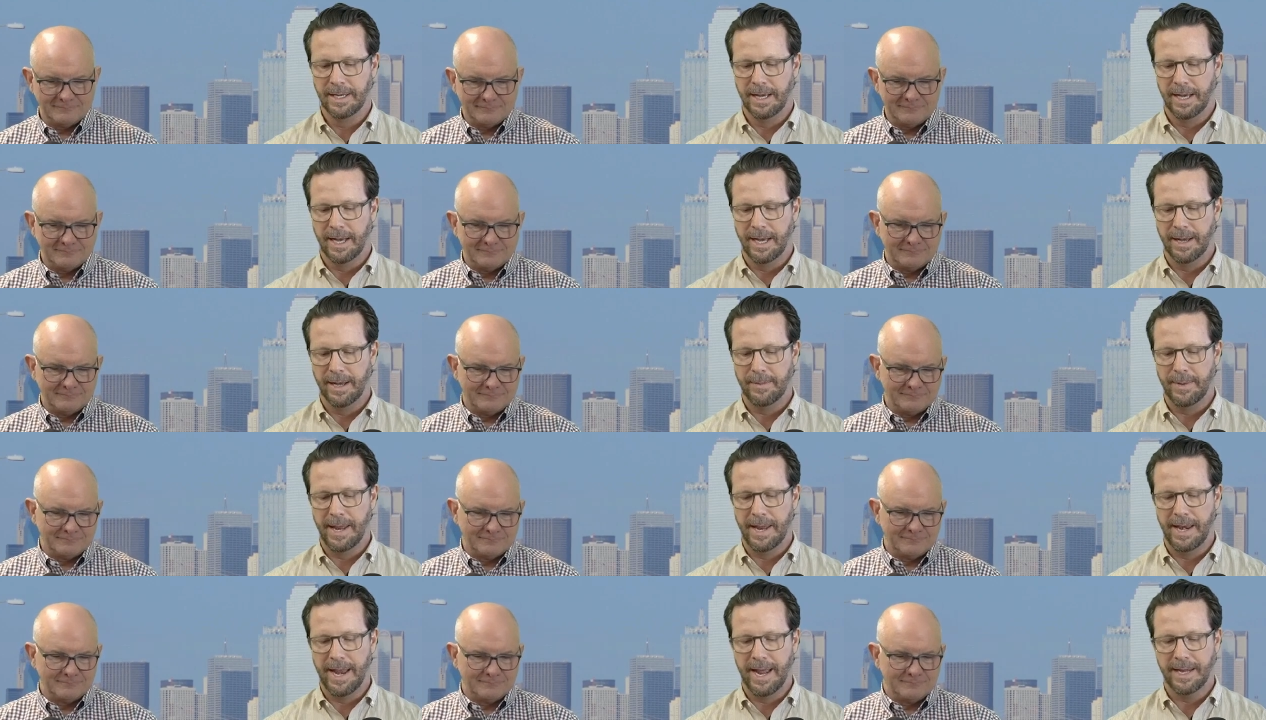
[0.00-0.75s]
Speaker 1: um,
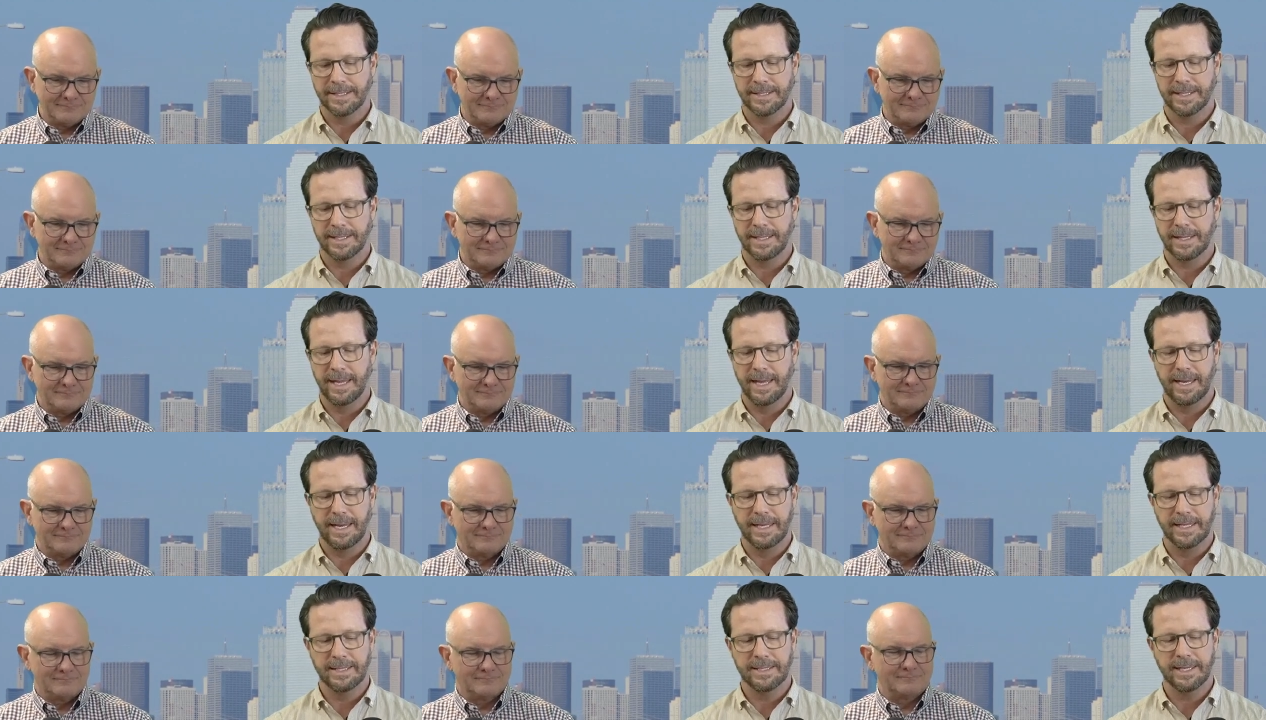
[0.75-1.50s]
announced
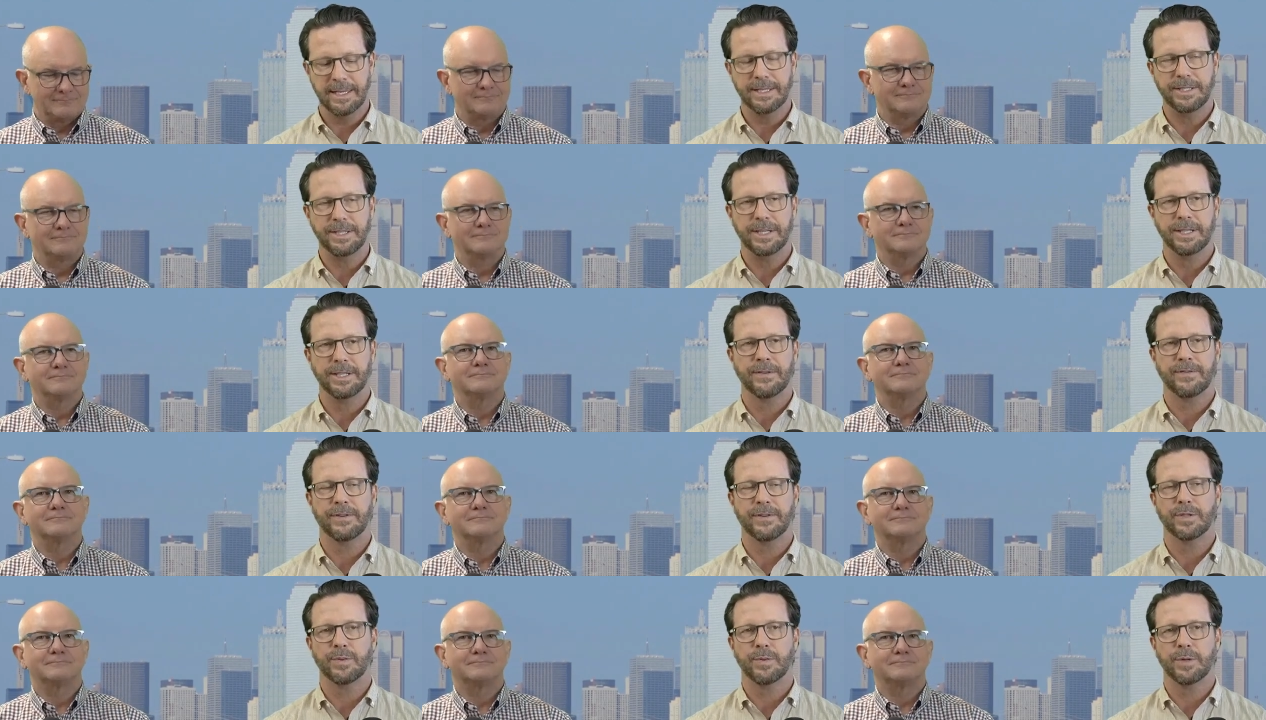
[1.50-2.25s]
that its agenda
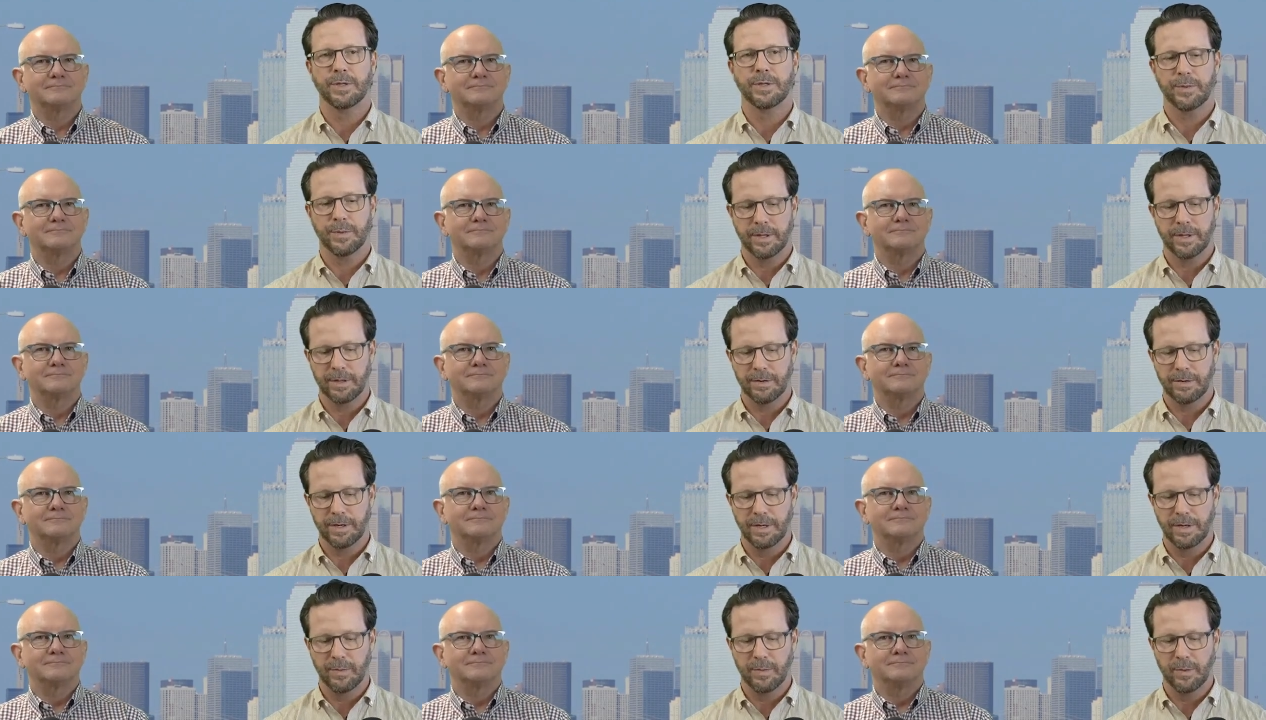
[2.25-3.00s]
for twenty
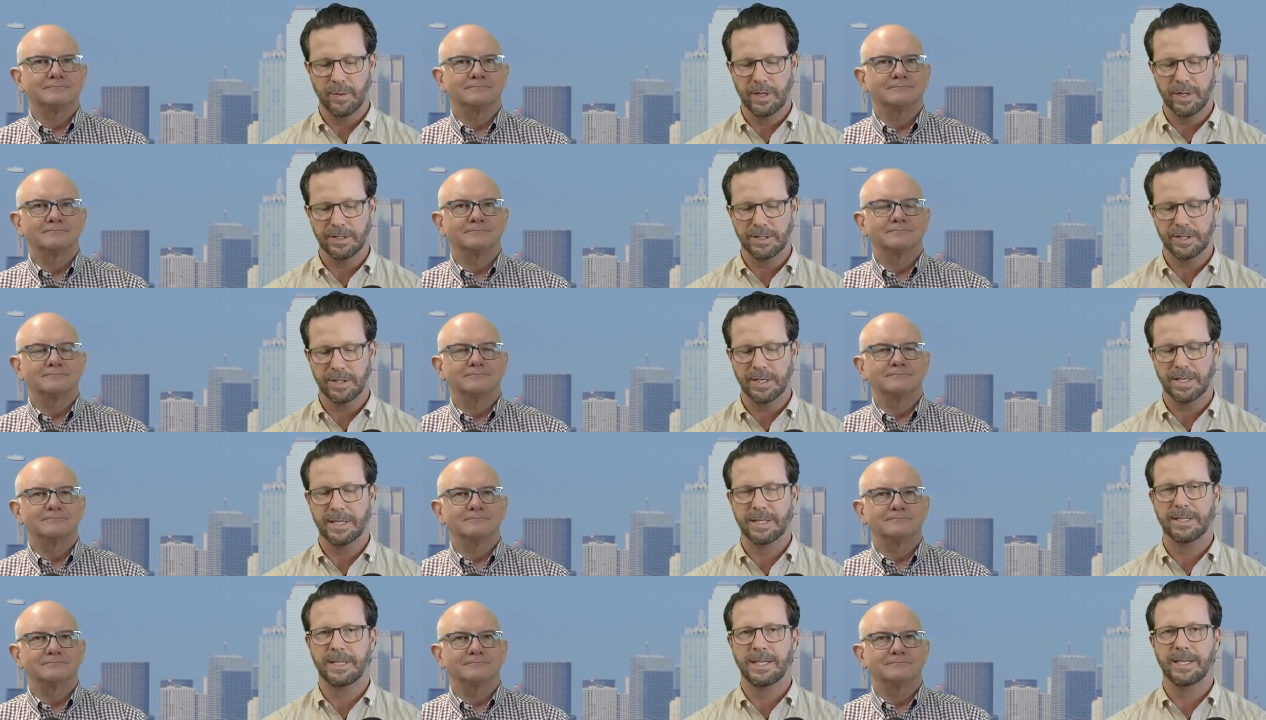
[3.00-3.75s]
twenty-three was to
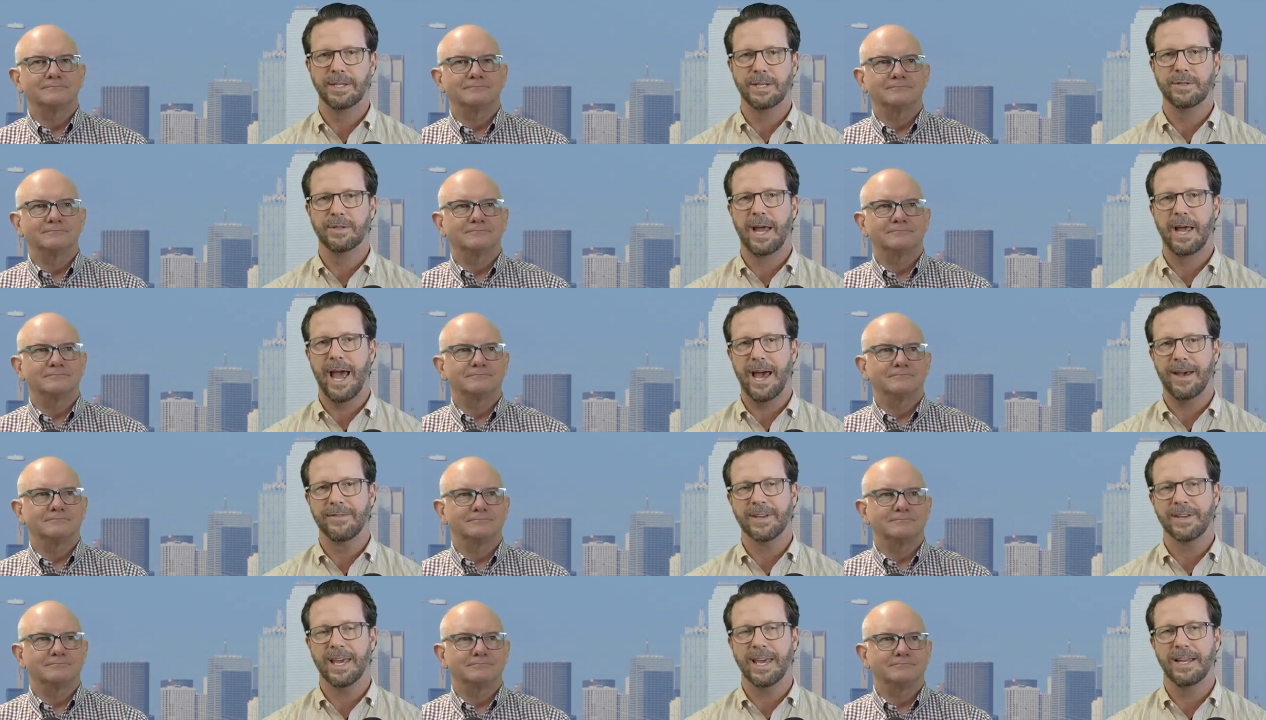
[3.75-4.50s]
continue to
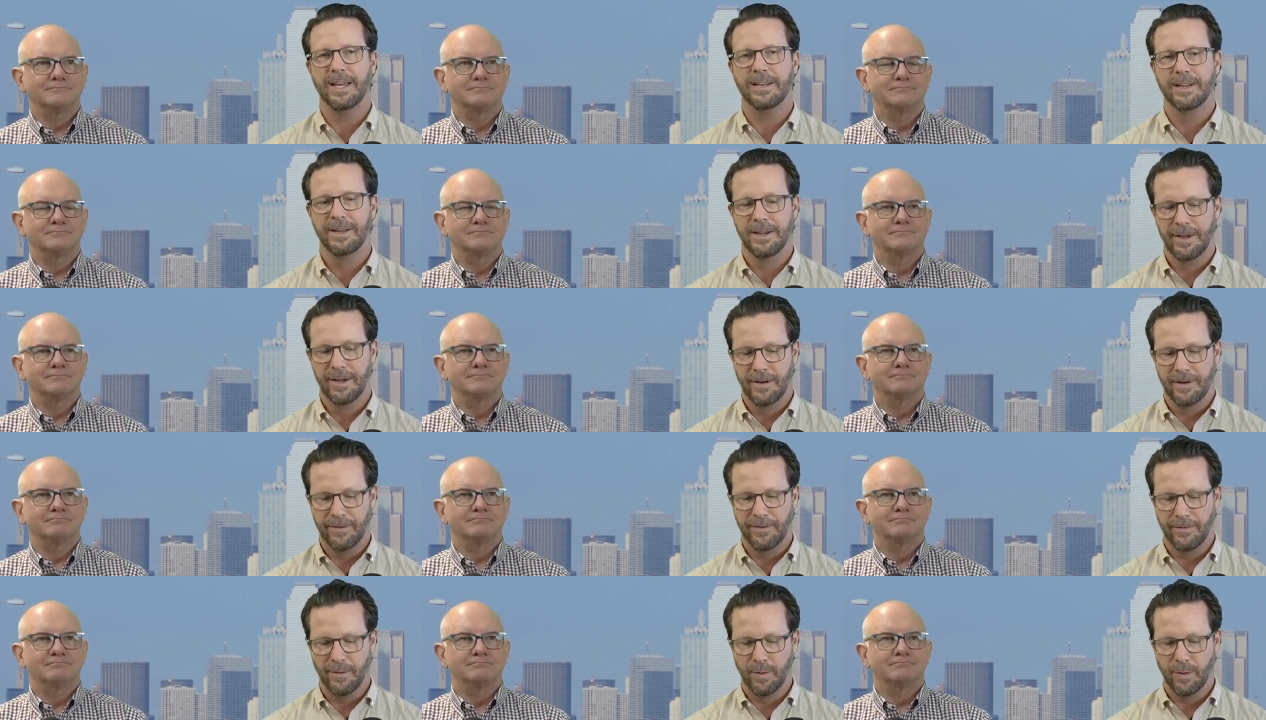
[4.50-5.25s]
advocate
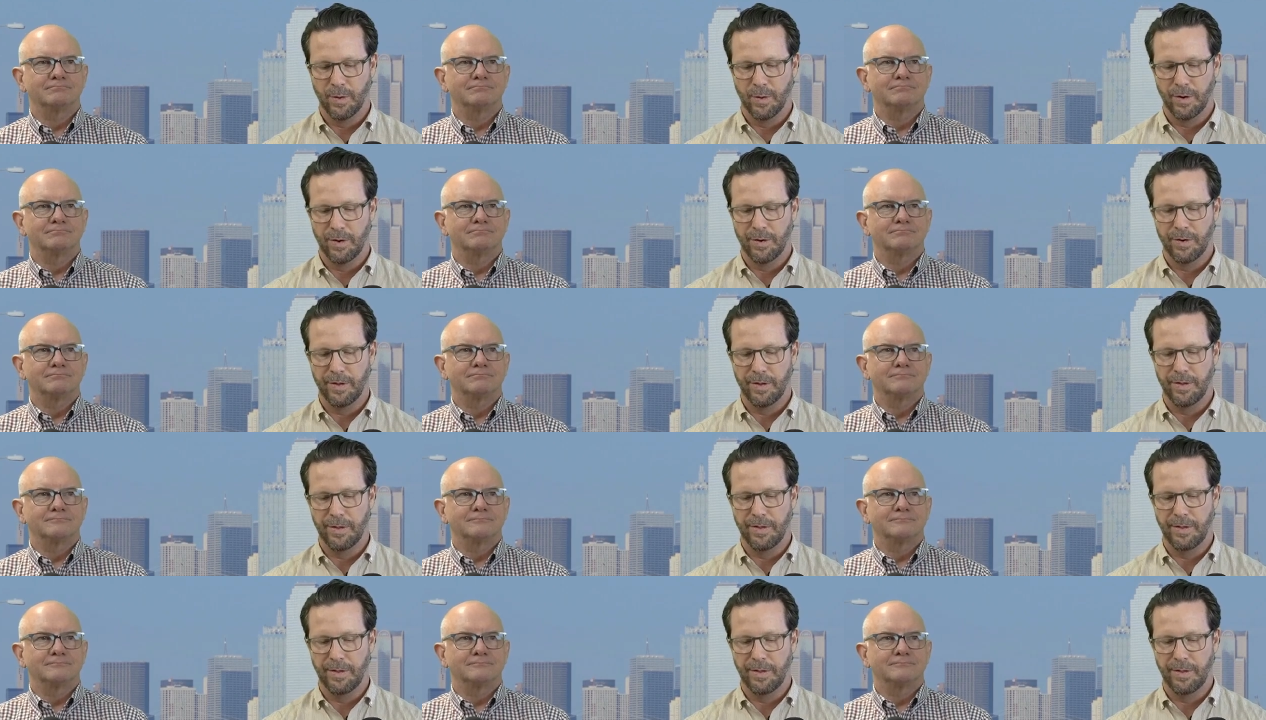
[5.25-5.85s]
for